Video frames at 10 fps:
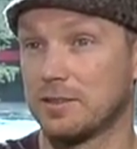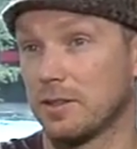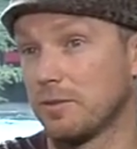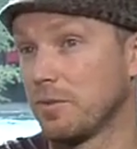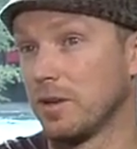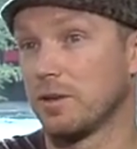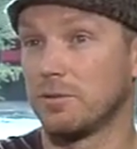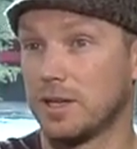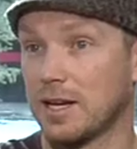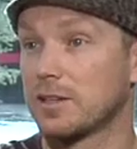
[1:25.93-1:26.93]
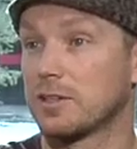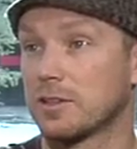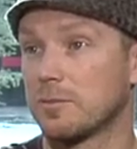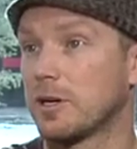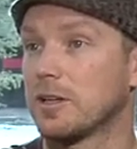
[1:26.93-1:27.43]
So we kind of
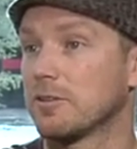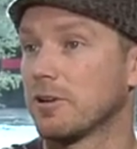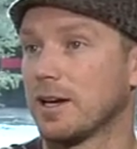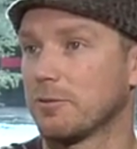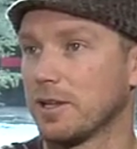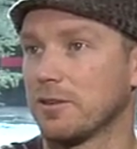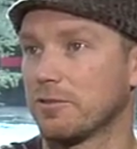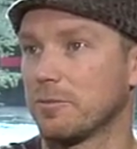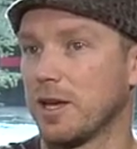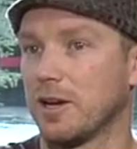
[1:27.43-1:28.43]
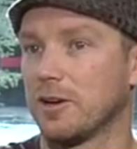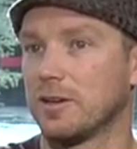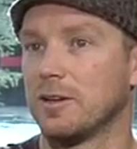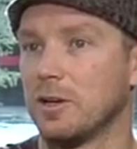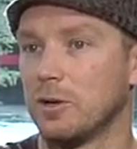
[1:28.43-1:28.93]
took the ball and ran with it from there,
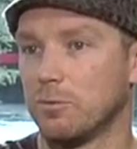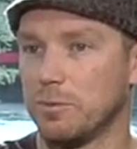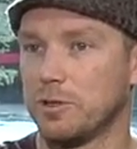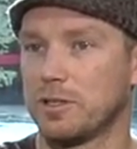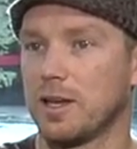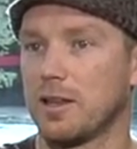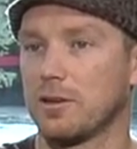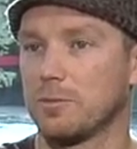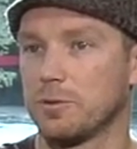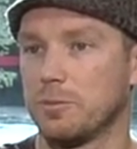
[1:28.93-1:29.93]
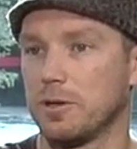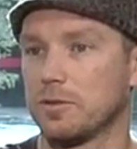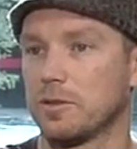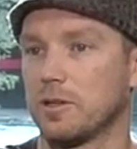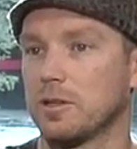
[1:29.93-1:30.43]
and we put together a
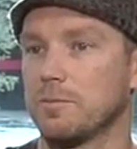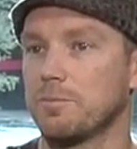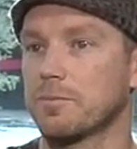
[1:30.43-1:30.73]
proposal,